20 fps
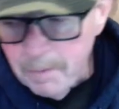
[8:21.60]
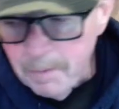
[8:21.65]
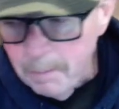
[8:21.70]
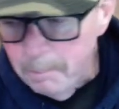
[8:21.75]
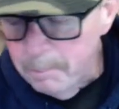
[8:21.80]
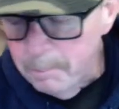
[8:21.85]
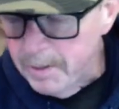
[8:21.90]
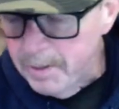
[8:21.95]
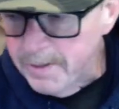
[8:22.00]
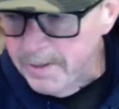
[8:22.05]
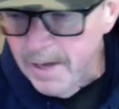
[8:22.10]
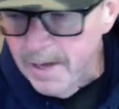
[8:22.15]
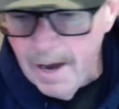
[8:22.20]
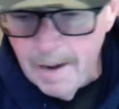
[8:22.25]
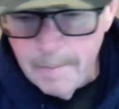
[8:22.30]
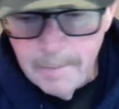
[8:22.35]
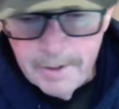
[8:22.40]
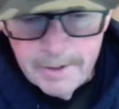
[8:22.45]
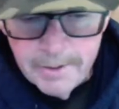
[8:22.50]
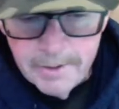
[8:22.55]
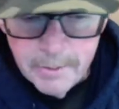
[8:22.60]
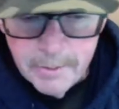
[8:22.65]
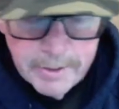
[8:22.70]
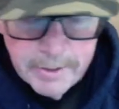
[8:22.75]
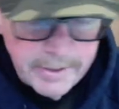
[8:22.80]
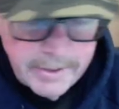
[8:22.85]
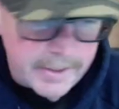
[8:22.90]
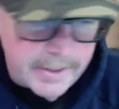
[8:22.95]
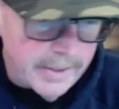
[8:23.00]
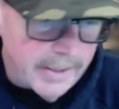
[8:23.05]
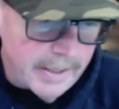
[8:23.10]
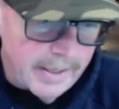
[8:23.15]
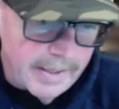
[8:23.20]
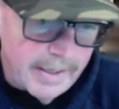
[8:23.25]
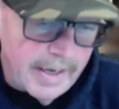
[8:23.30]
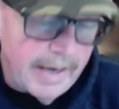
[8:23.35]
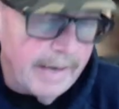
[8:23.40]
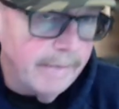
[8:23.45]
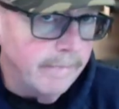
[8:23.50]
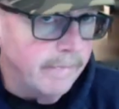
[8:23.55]
big time injuries, and
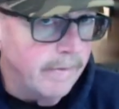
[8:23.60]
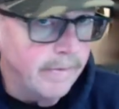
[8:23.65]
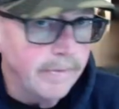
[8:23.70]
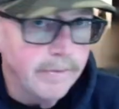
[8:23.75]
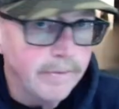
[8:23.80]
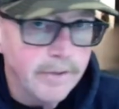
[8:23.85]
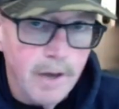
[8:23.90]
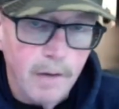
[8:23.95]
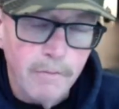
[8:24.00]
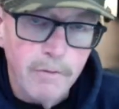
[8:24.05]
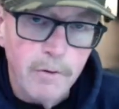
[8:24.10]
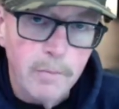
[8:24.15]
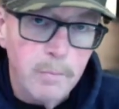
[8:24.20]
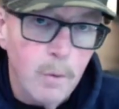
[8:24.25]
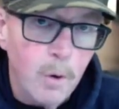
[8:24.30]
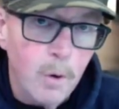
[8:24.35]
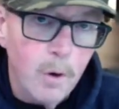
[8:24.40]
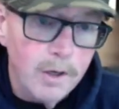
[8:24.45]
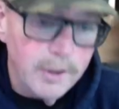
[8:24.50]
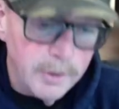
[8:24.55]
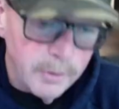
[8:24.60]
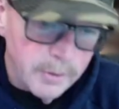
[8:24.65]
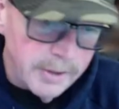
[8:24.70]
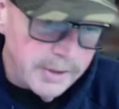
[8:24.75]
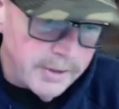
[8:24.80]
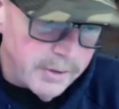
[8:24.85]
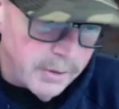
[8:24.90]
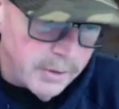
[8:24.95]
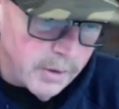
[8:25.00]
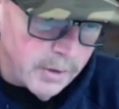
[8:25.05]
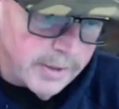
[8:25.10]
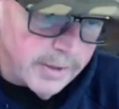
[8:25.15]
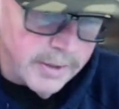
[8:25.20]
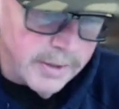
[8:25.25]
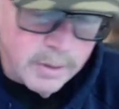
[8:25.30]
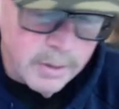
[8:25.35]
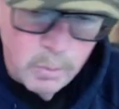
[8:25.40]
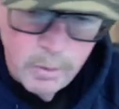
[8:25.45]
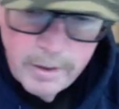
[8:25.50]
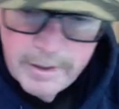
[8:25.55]
they suffered more injuries during this
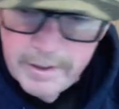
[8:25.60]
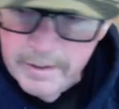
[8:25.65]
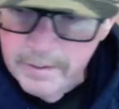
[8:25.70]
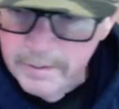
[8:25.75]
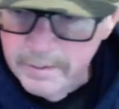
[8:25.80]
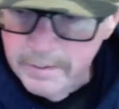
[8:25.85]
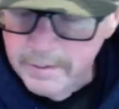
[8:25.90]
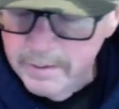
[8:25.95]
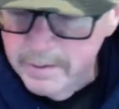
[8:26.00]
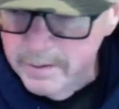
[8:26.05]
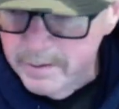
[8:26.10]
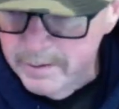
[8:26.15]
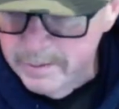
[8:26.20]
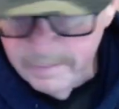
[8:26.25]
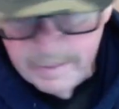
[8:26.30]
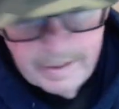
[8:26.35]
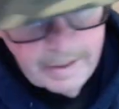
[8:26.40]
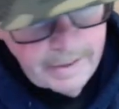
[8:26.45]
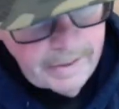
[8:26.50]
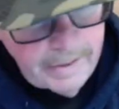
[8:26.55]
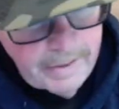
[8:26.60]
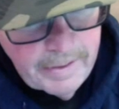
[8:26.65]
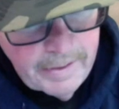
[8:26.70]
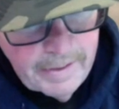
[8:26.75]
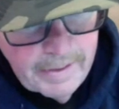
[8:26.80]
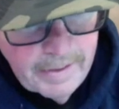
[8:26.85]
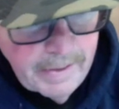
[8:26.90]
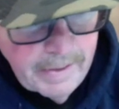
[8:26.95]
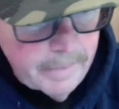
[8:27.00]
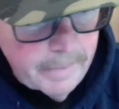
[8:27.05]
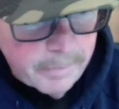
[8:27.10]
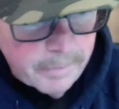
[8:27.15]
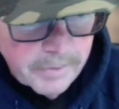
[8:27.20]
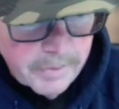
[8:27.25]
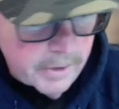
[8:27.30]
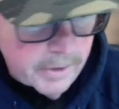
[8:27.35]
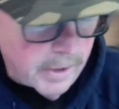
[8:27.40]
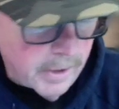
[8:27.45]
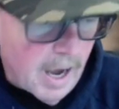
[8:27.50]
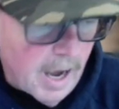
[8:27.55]
win to, to
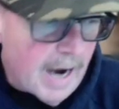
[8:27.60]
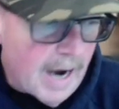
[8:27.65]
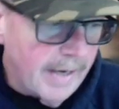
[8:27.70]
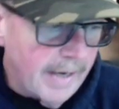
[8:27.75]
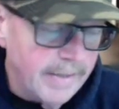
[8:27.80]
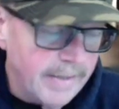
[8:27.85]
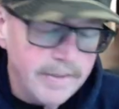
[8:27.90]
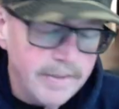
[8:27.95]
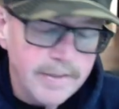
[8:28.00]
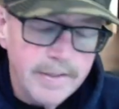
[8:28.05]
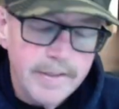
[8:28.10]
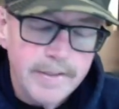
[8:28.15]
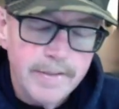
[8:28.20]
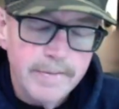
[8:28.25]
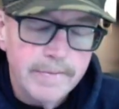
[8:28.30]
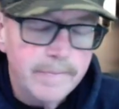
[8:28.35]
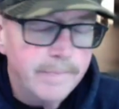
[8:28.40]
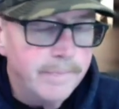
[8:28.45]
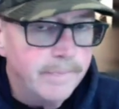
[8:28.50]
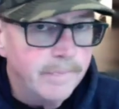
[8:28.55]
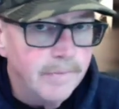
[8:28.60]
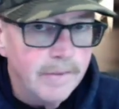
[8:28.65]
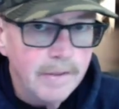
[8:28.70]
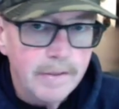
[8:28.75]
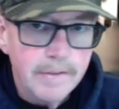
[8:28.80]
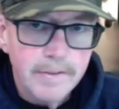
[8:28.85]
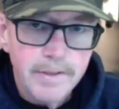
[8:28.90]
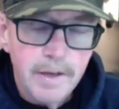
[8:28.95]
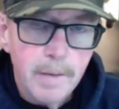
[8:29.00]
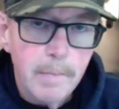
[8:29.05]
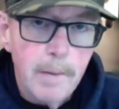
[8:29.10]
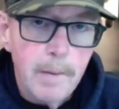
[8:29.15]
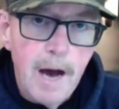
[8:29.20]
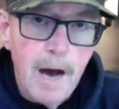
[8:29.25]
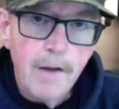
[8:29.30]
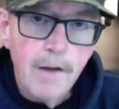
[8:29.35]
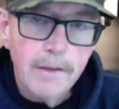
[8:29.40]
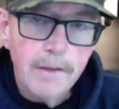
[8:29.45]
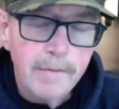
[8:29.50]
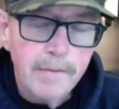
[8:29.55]
the Lions, and
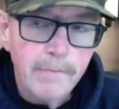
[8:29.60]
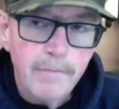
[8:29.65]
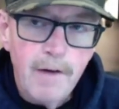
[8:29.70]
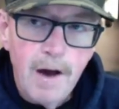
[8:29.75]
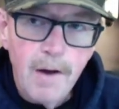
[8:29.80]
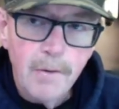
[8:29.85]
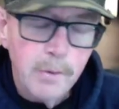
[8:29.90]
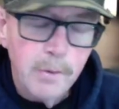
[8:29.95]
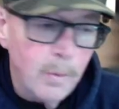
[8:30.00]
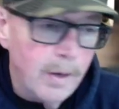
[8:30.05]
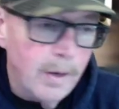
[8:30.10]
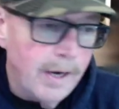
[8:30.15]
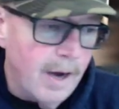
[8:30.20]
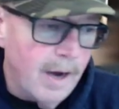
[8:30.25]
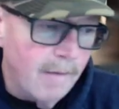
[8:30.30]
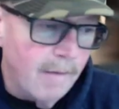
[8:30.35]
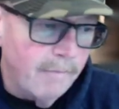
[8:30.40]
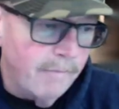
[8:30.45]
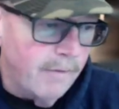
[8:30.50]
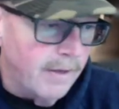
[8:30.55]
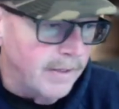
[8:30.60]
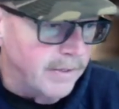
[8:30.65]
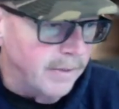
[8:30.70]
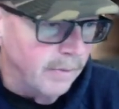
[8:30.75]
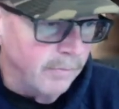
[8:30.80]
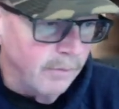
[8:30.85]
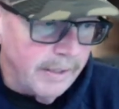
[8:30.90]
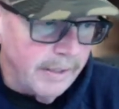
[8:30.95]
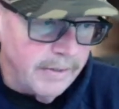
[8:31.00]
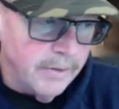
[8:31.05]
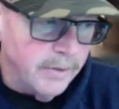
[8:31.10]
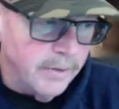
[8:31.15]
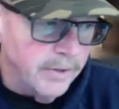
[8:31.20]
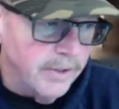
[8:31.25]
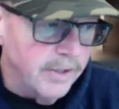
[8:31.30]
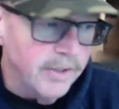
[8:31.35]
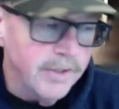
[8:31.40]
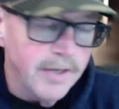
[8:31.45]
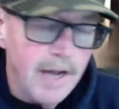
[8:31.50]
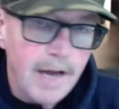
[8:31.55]
somehow they found a way offensively. They're
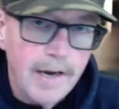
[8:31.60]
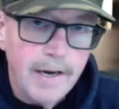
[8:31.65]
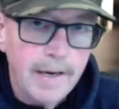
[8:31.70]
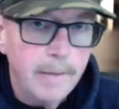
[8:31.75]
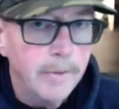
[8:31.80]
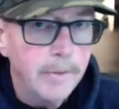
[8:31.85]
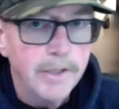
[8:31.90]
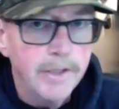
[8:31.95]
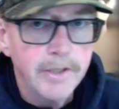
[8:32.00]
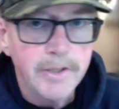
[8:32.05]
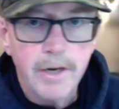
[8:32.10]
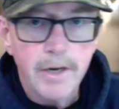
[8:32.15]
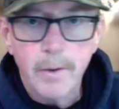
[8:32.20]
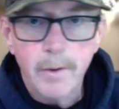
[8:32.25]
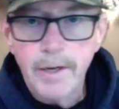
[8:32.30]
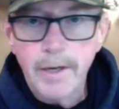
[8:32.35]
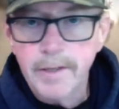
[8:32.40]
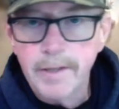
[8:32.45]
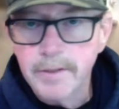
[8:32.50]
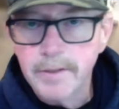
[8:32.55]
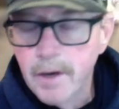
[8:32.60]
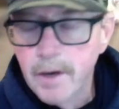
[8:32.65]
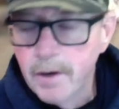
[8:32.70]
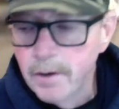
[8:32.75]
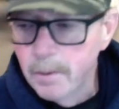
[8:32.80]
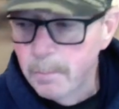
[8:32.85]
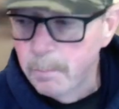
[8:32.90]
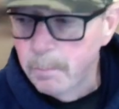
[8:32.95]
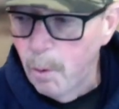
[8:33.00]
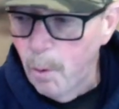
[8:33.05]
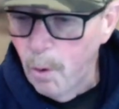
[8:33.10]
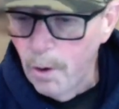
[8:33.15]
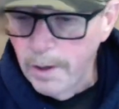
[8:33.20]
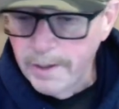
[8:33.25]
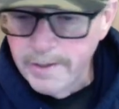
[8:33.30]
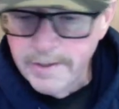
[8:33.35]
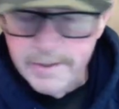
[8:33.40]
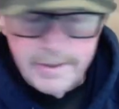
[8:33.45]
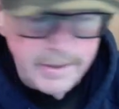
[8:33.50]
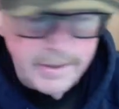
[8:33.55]
just not able to generate a ton of
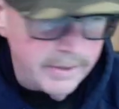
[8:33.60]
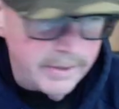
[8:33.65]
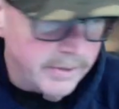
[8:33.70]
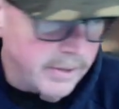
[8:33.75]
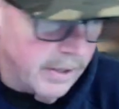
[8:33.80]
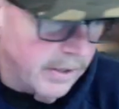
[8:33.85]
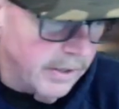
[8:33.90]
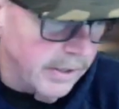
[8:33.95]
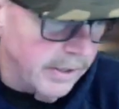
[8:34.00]
points and a ton of